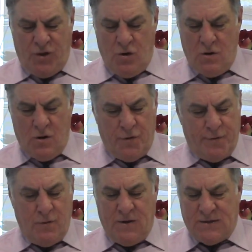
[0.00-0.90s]
You can
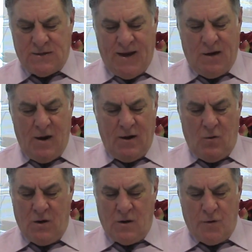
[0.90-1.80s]
go through this later, I
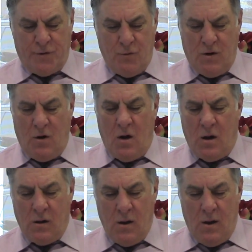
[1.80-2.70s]
don't want to go through it
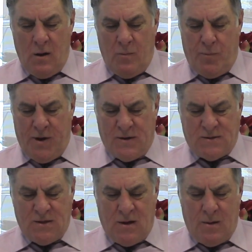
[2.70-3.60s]
all,
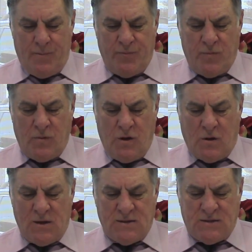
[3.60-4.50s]
but
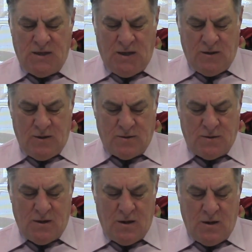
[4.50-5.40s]
you can see
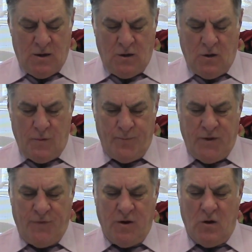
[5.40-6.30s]
that, you know,
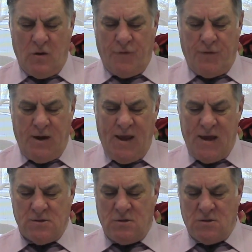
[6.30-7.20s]
if you go to the flood
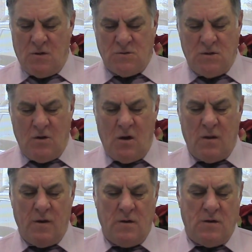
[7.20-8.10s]
hazard zones and
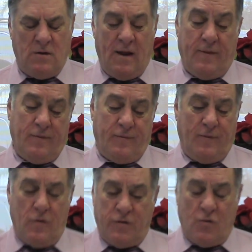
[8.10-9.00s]
all there,
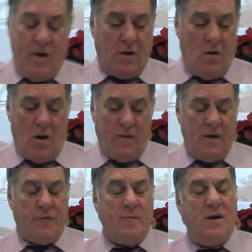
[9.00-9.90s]
and earthquake, all
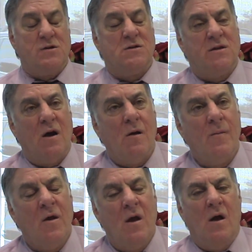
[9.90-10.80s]
the information's
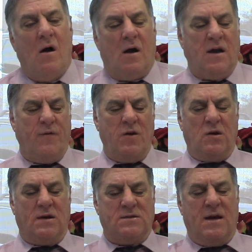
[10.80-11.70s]
there. I'll give you
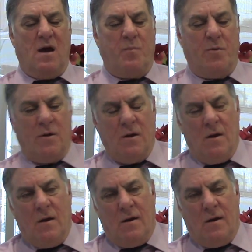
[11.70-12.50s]
an example.